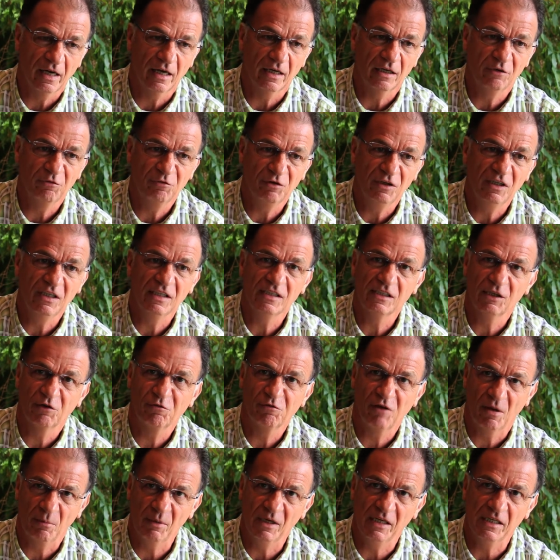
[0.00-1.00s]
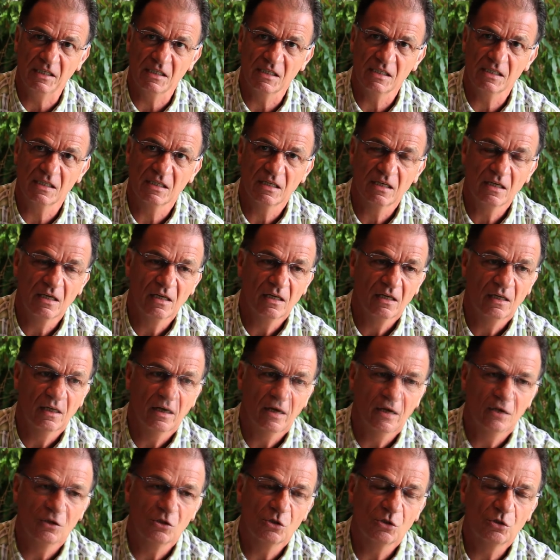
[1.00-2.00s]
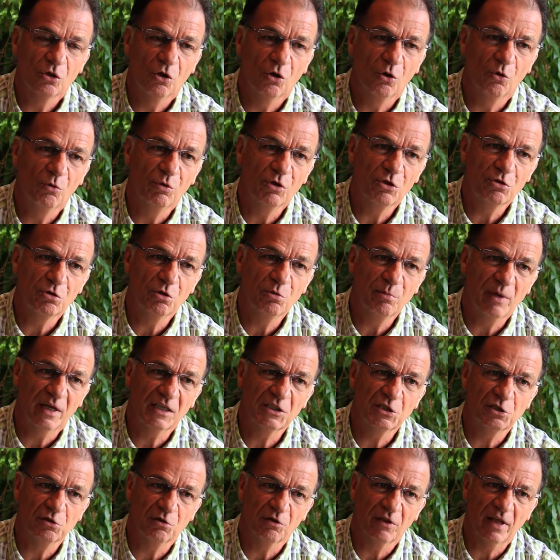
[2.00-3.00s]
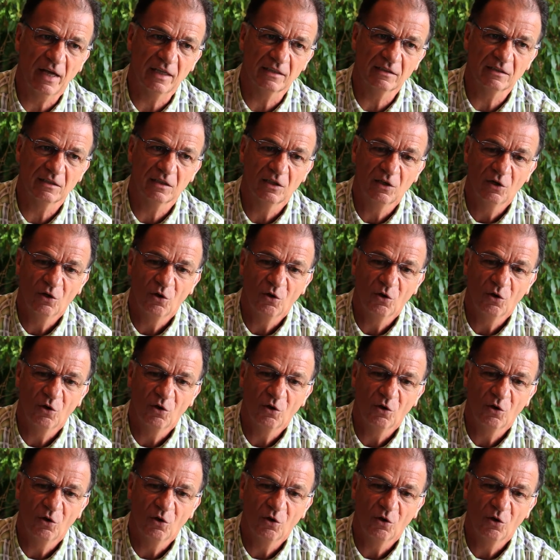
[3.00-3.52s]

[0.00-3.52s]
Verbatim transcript: and feeding their families. So we should make sure that